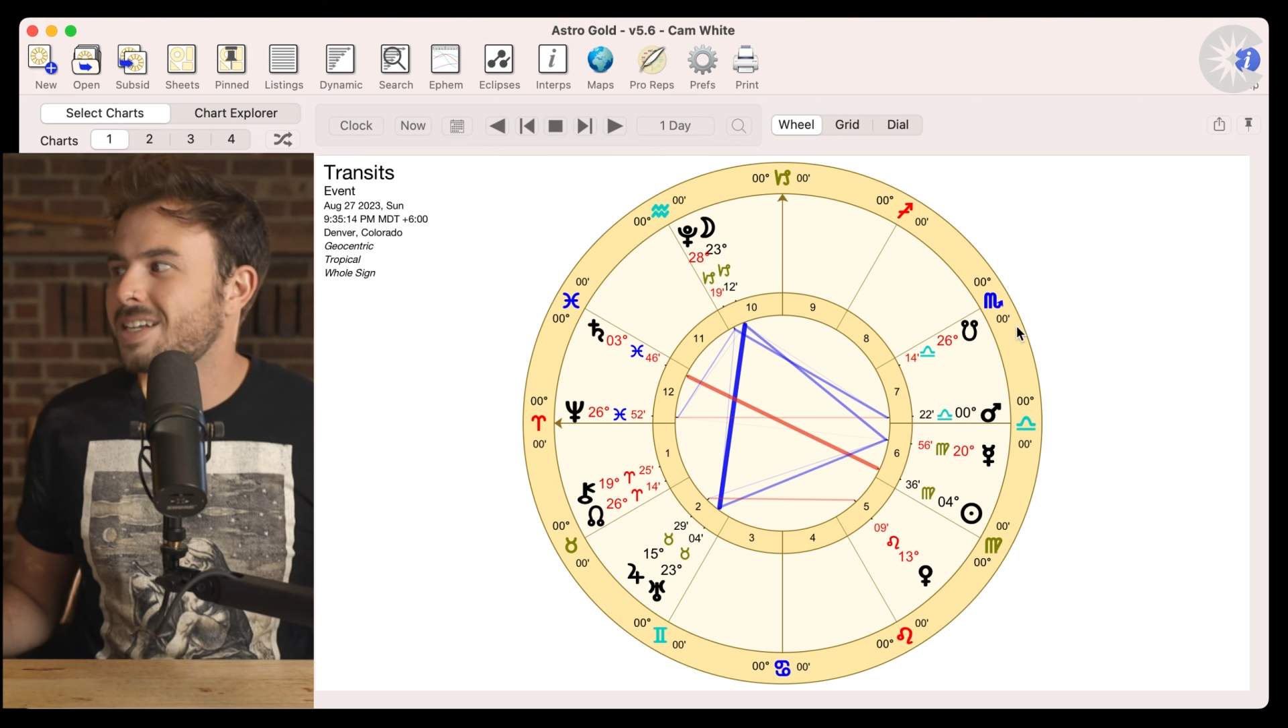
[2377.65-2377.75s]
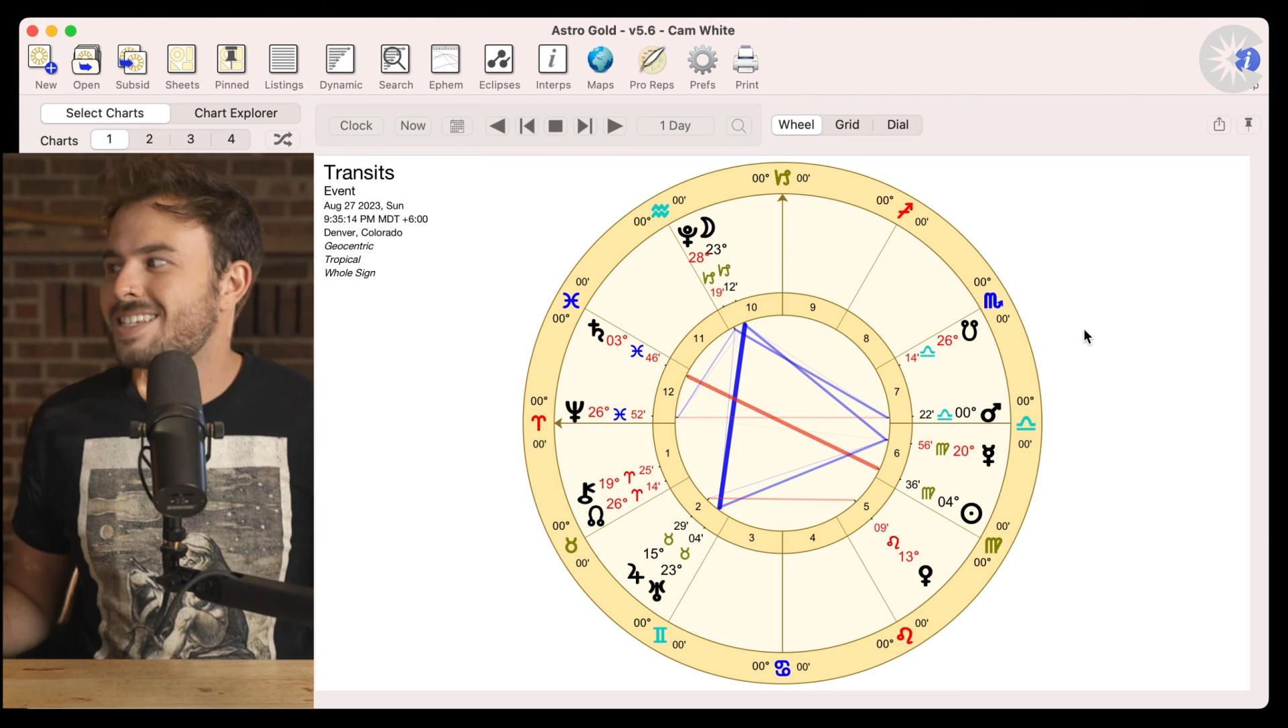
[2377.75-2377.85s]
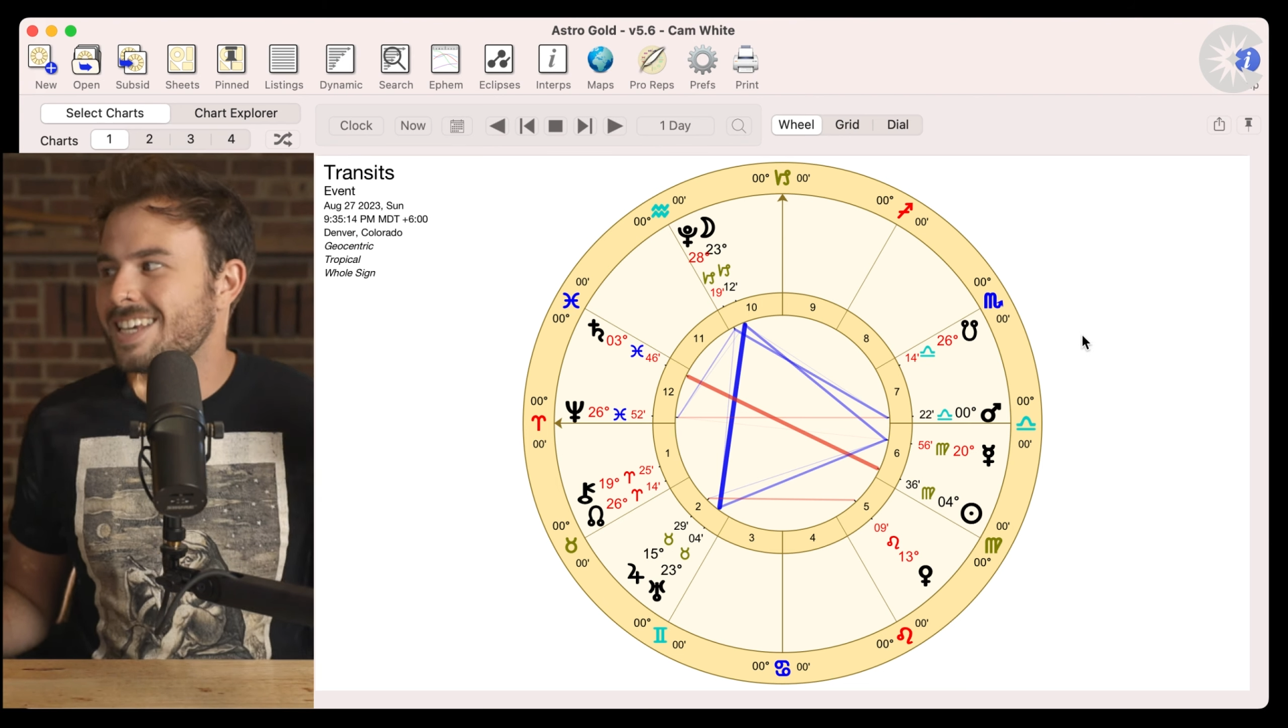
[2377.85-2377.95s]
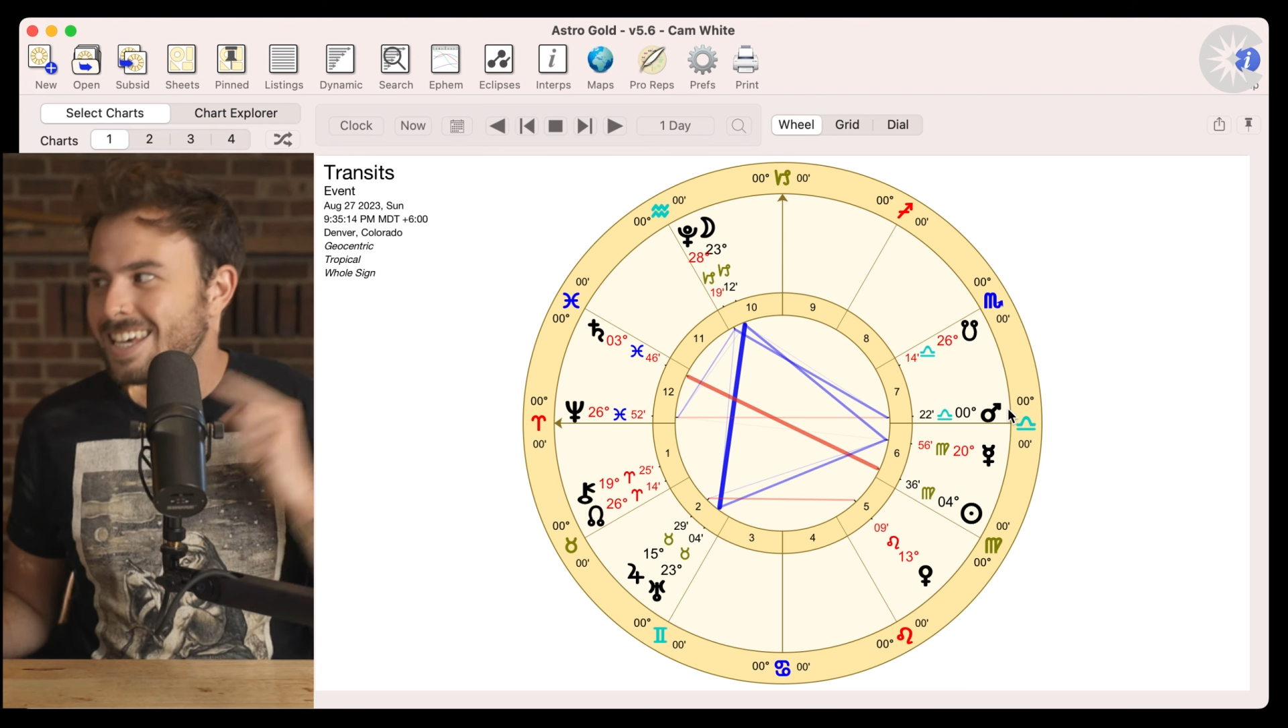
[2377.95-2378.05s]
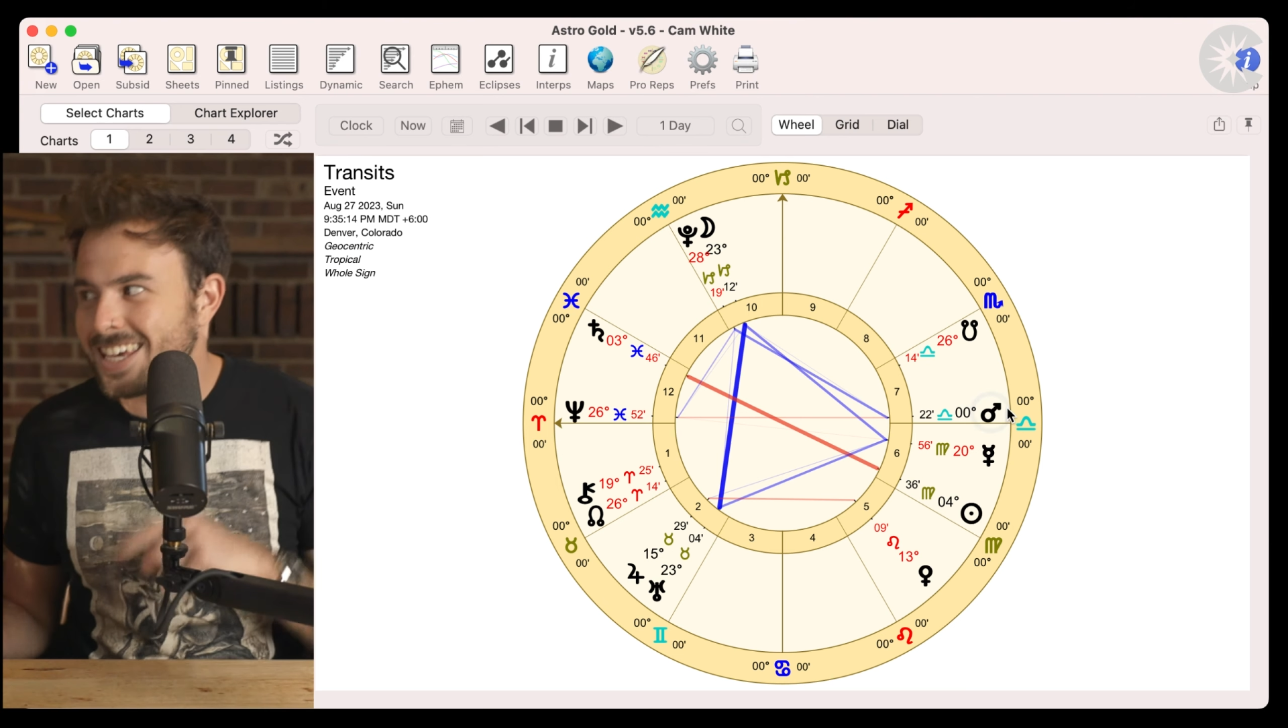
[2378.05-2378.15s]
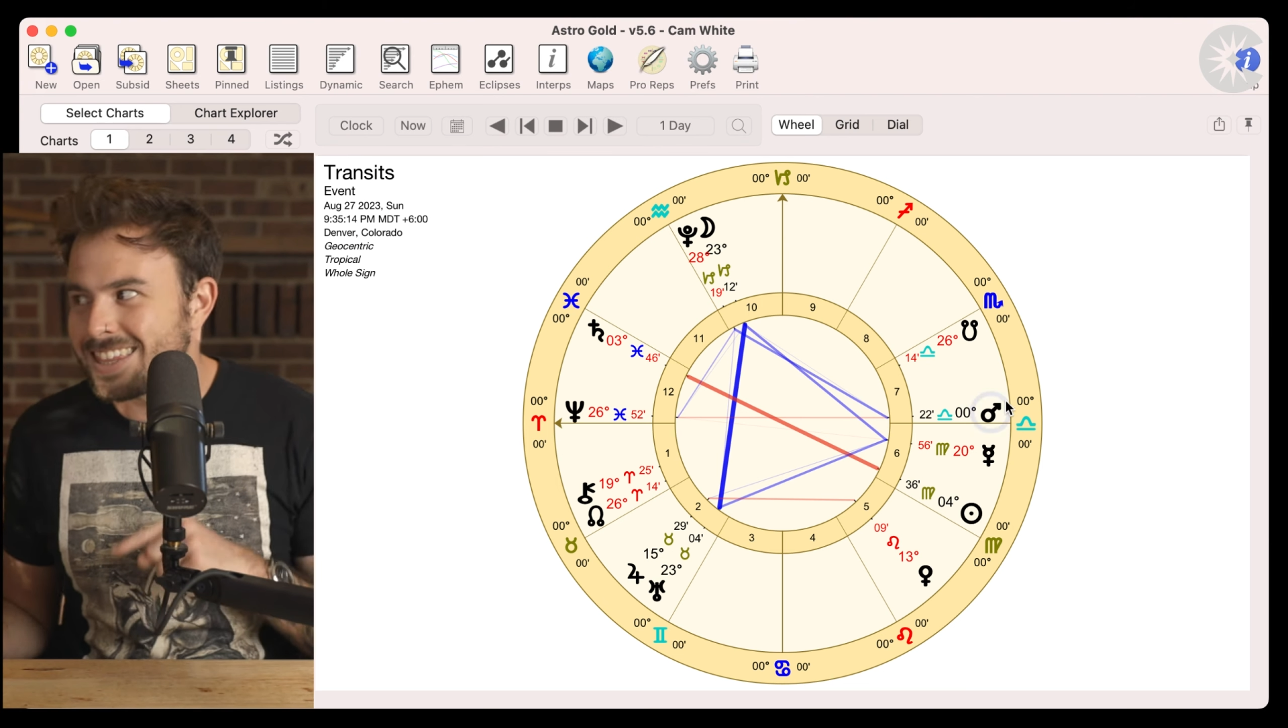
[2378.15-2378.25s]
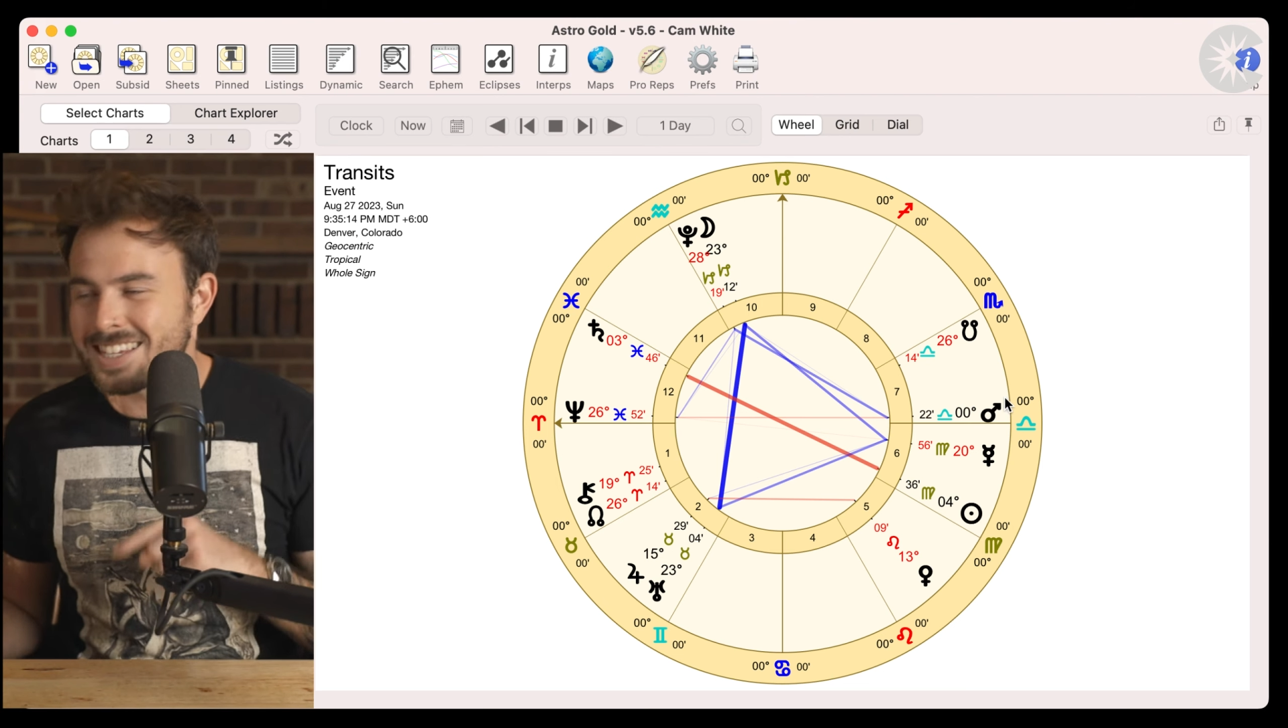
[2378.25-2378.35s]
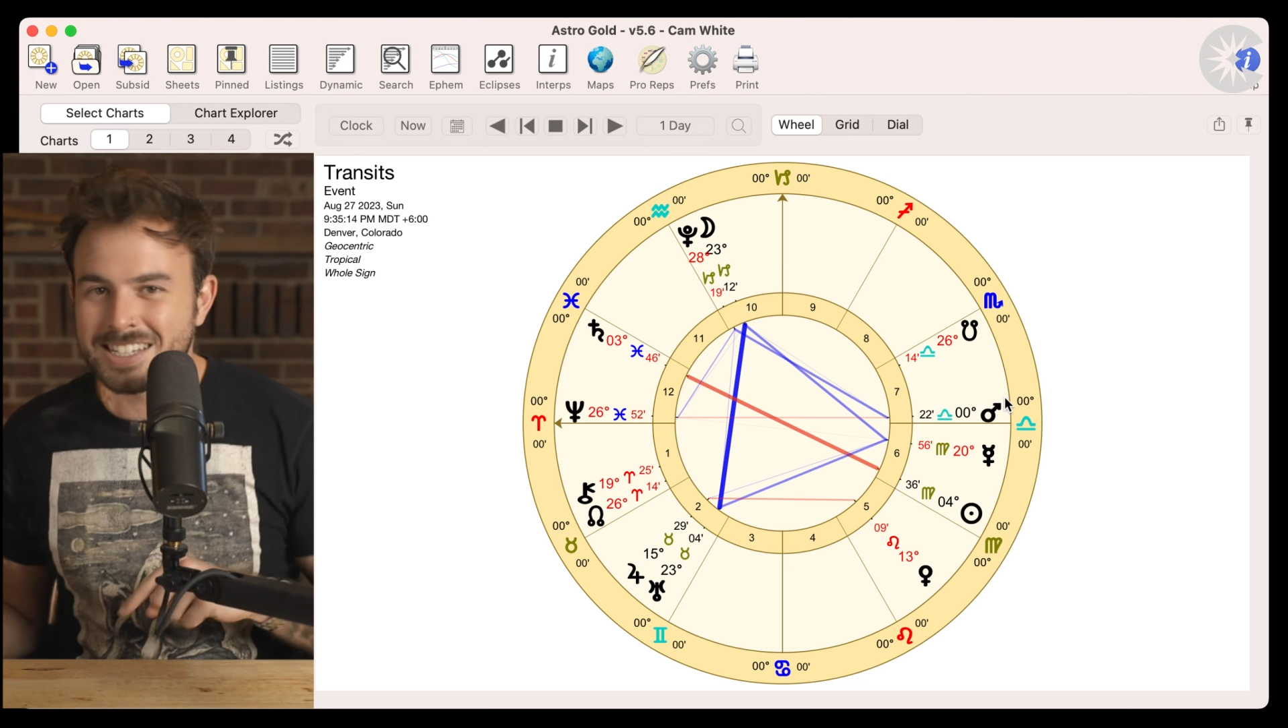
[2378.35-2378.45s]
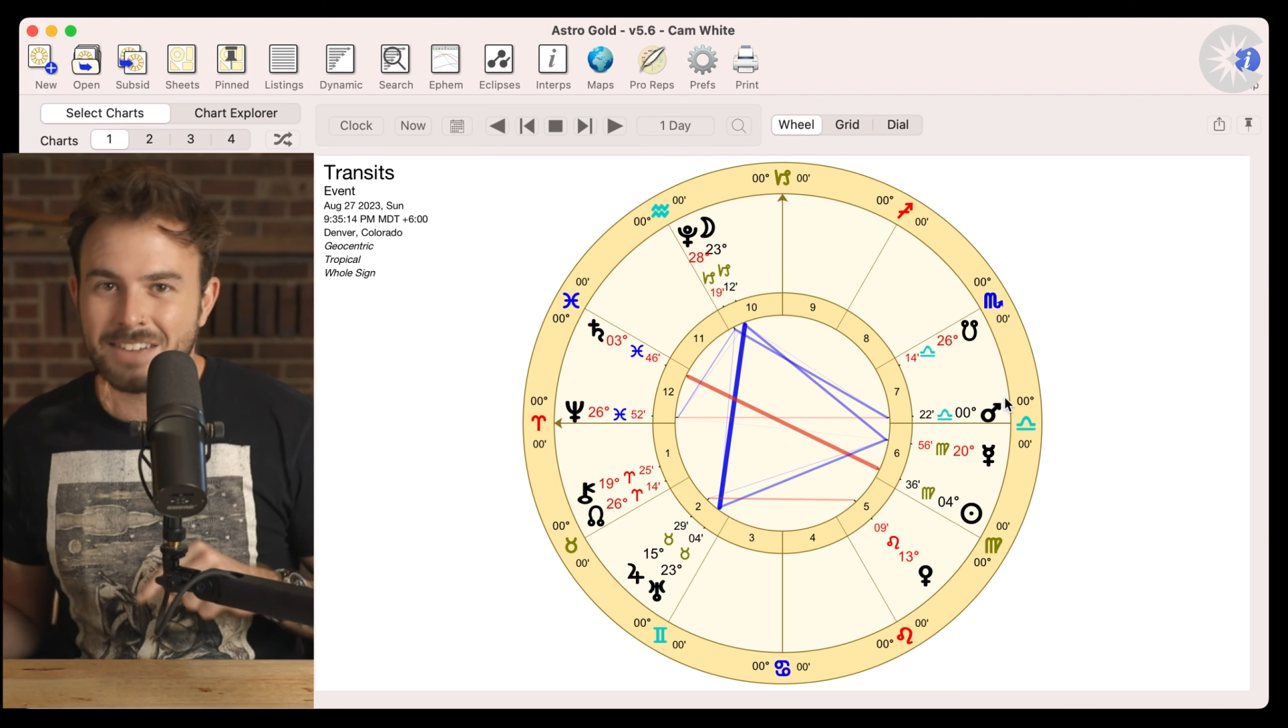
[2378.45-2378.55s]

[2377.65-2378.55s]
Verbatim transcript: and it's in the